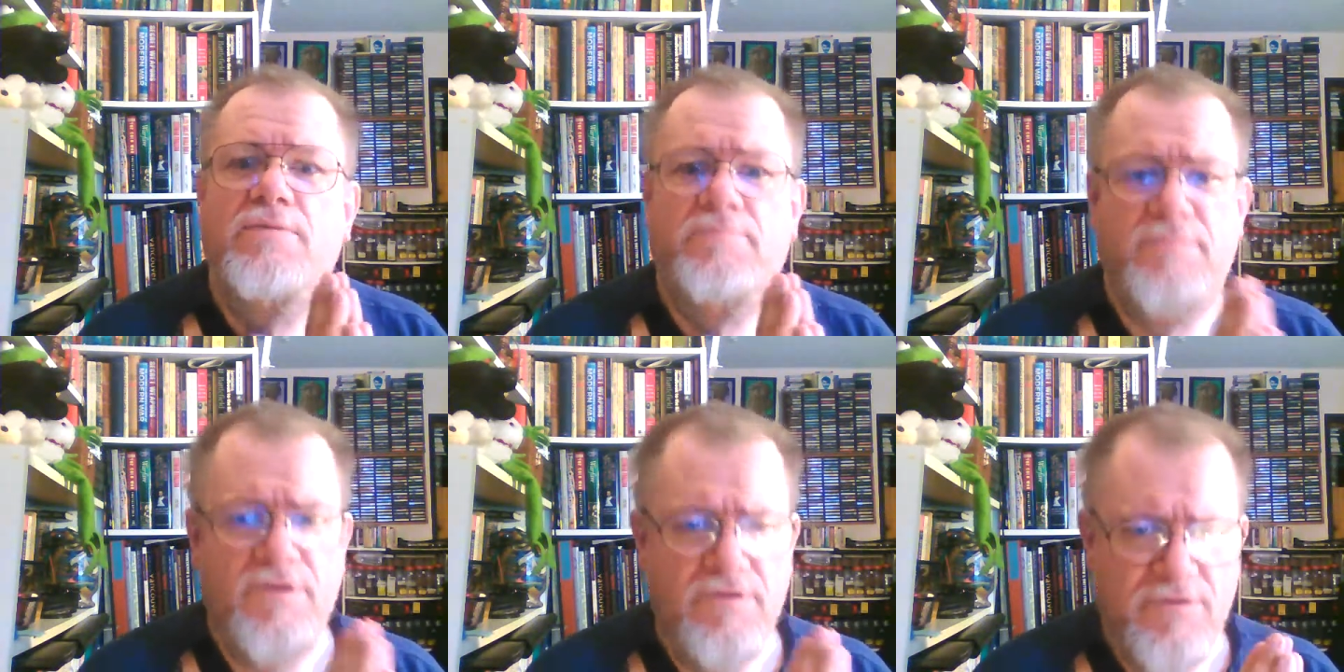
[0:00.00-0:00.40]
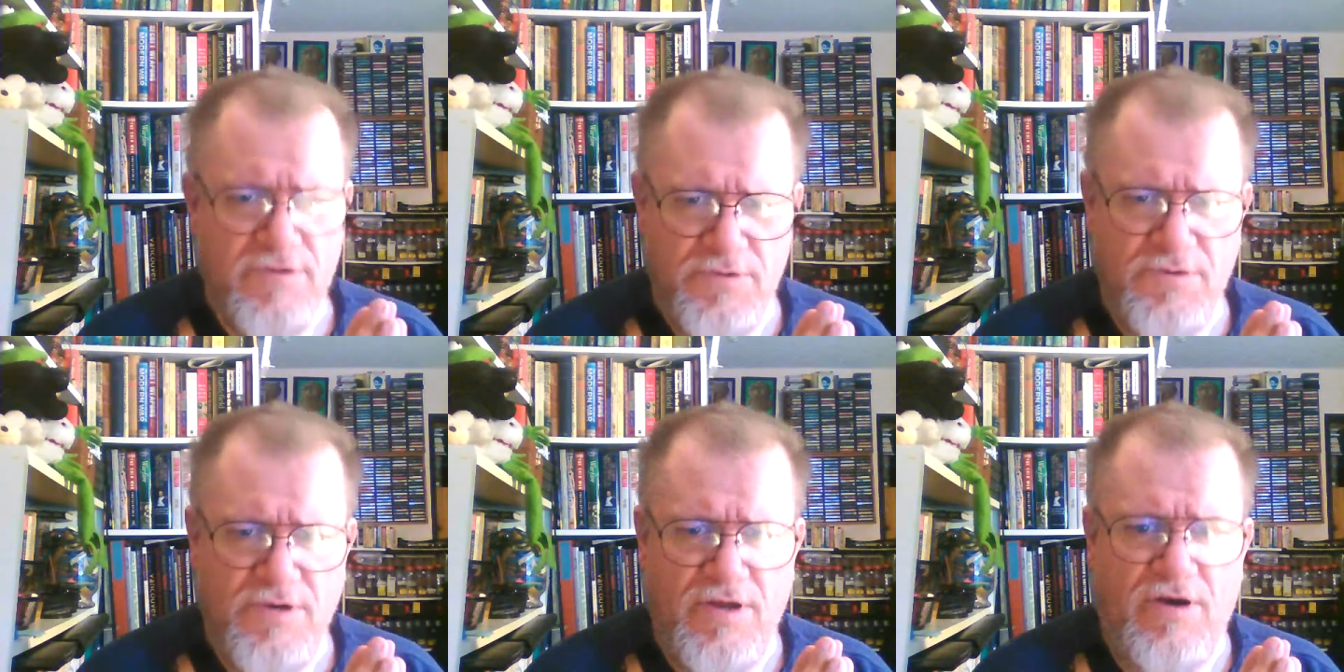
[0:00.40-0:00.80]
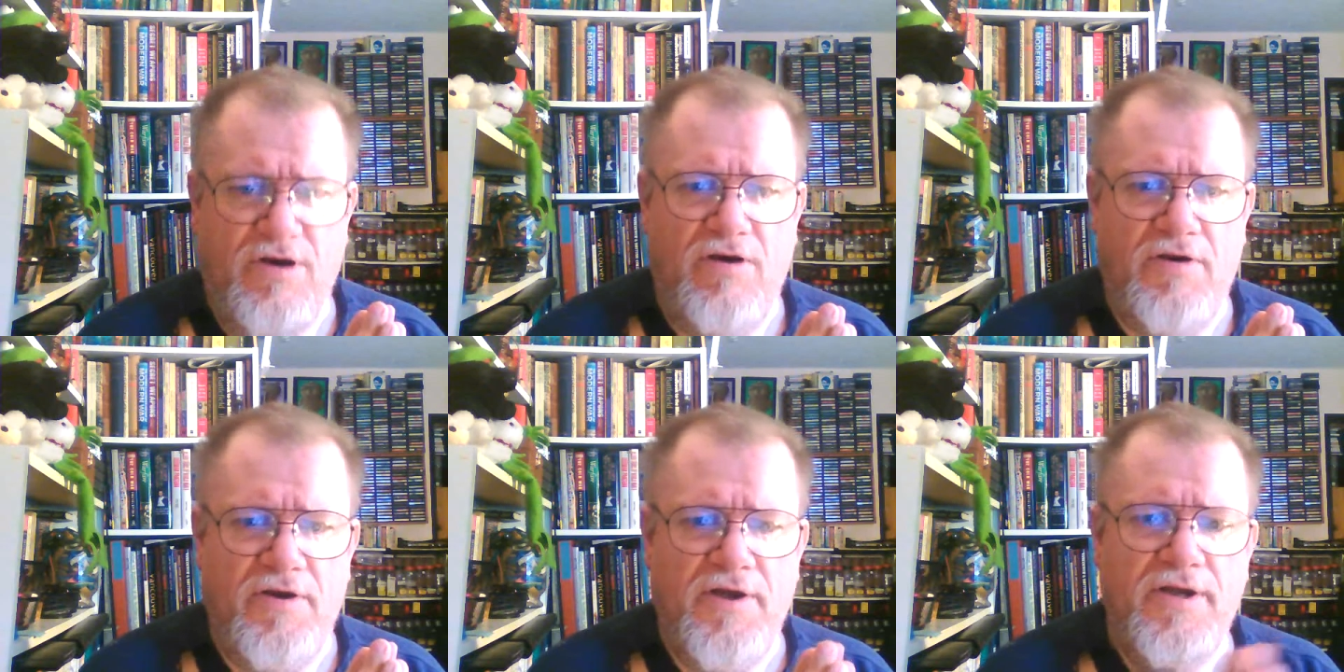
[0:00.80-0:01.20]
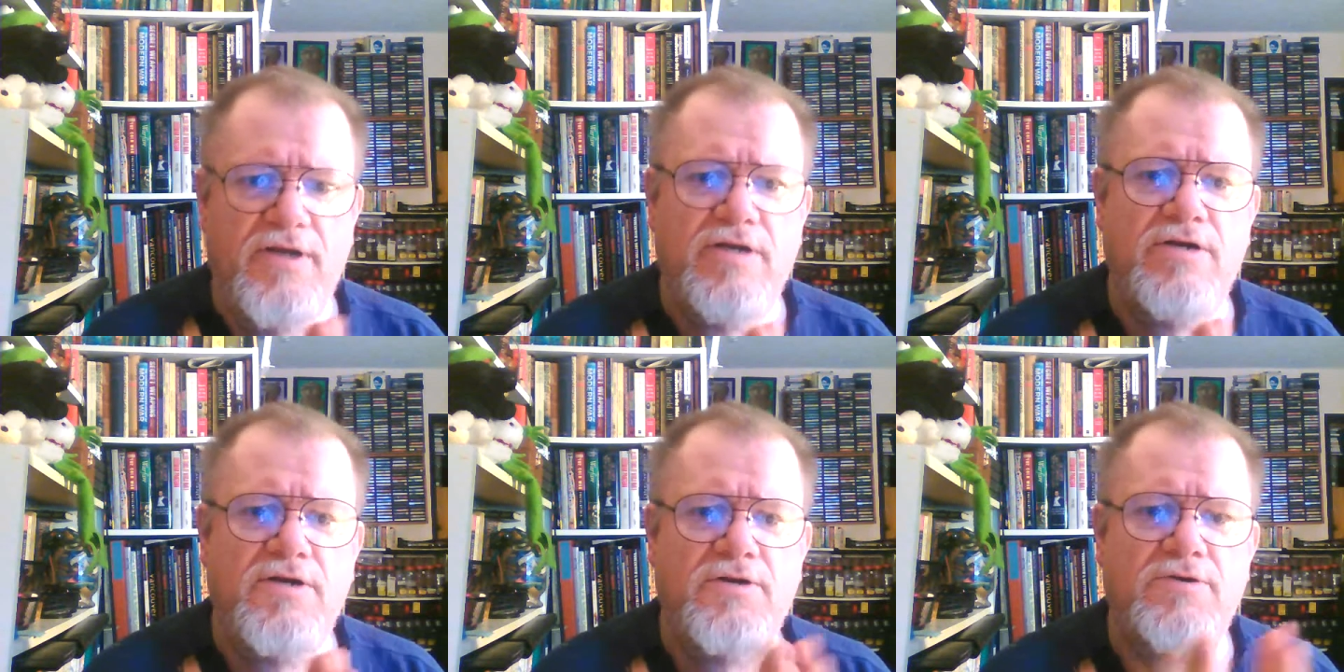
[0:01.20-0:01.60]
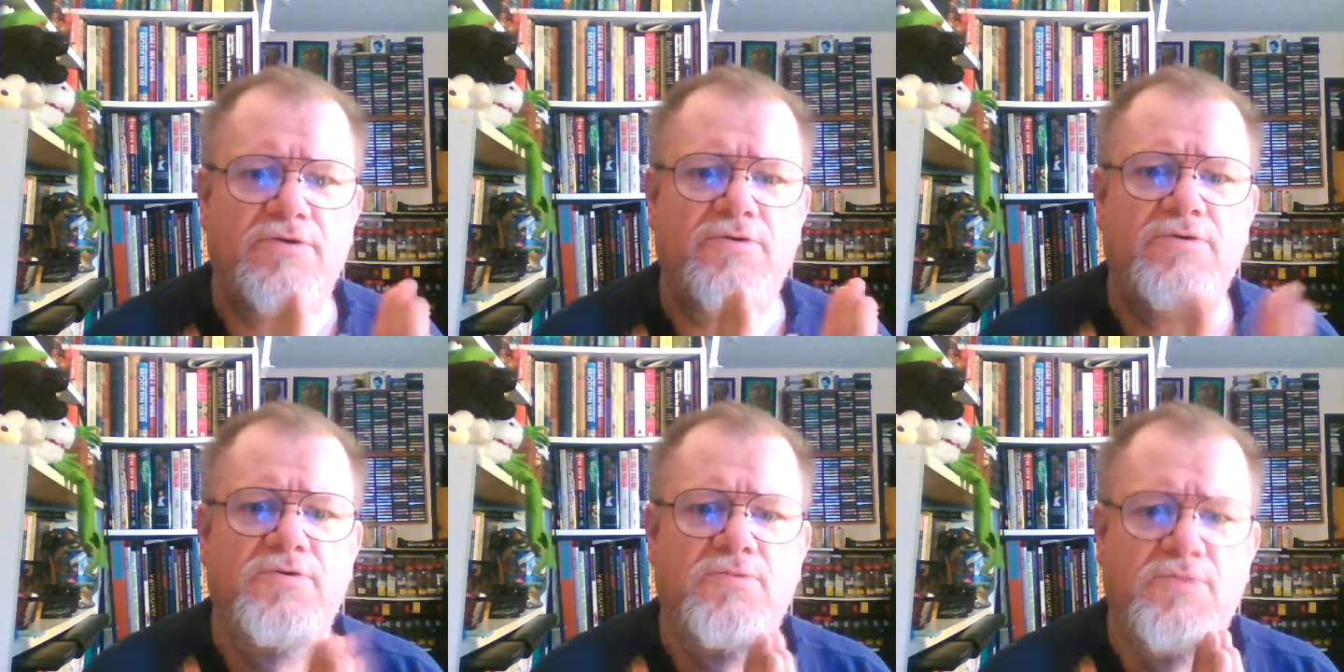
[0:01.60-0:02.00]
milk oolong,
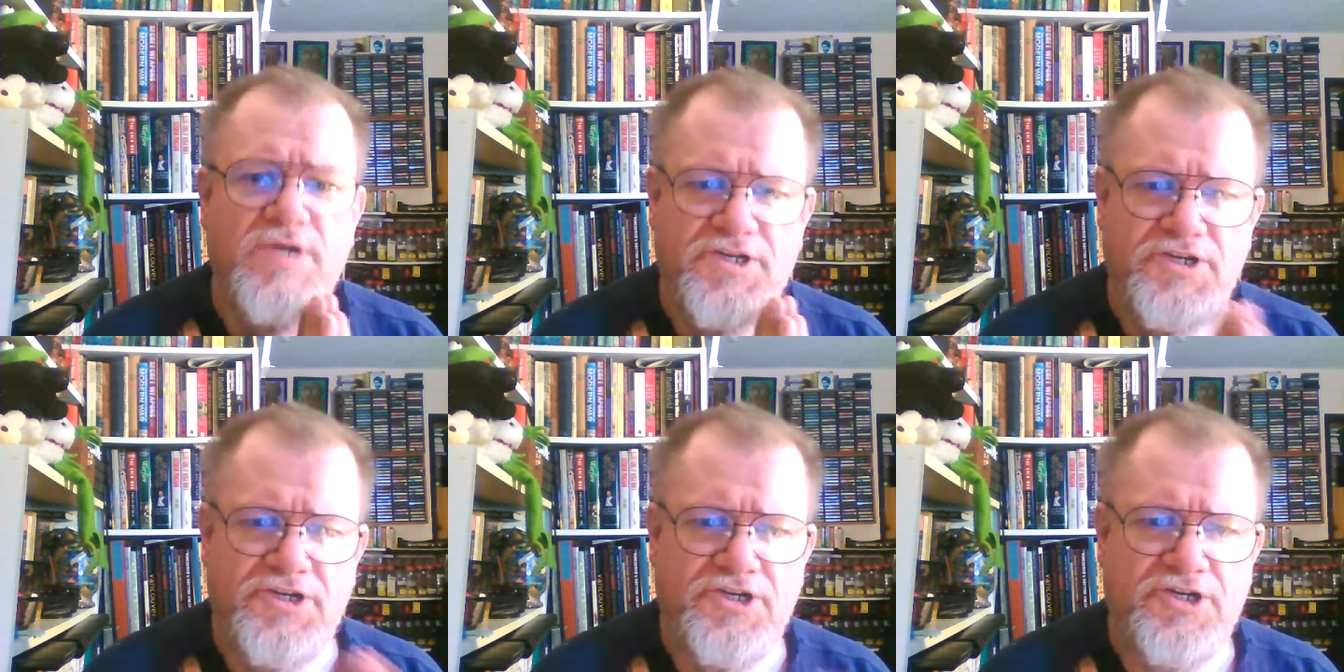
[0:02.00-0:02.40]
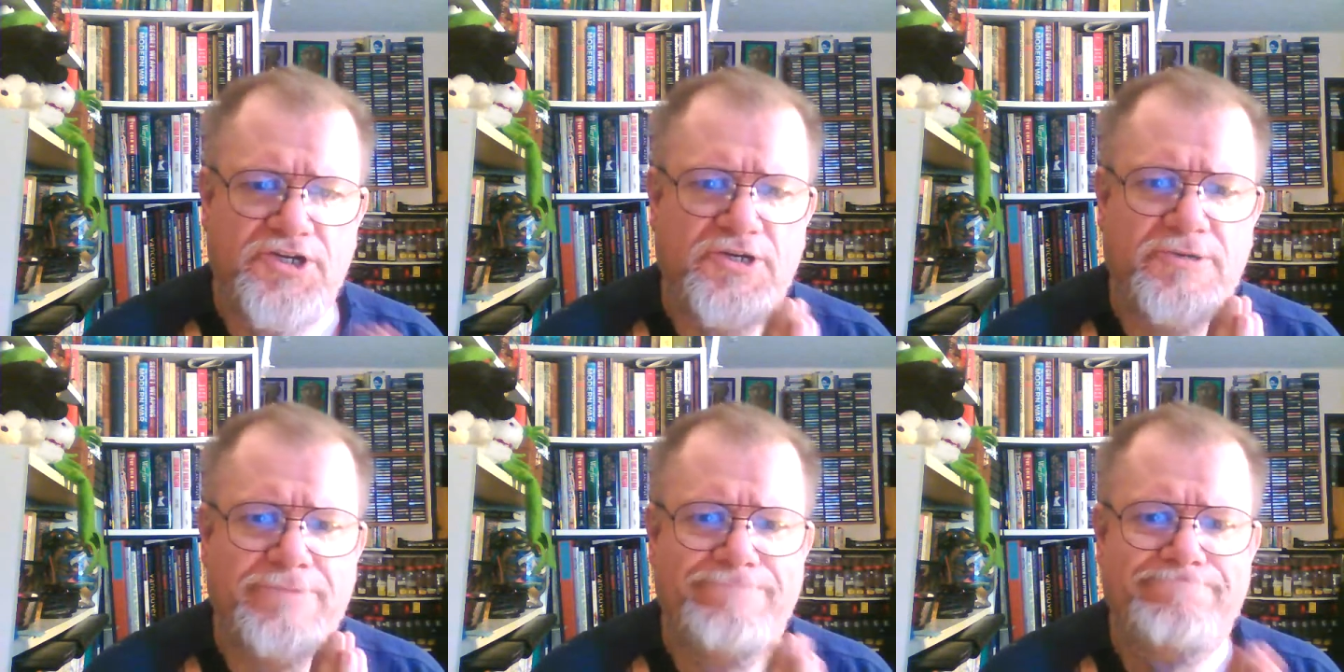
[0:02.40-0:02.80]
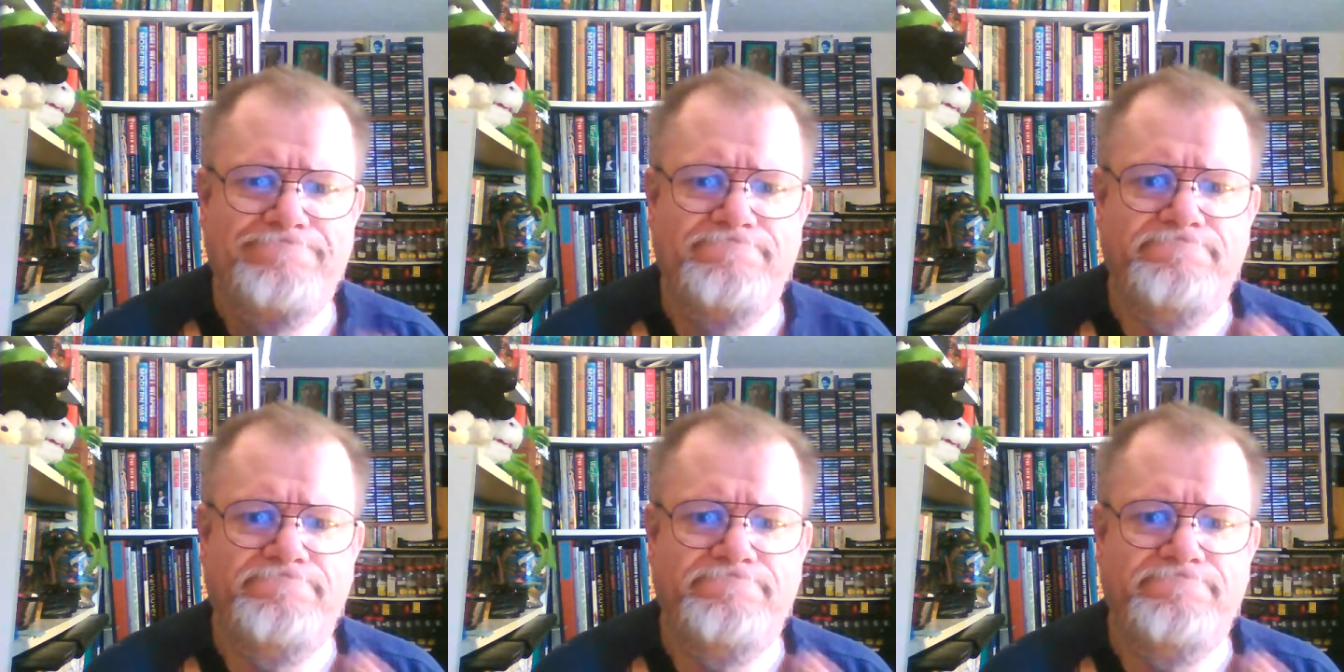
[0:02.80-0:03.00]
which,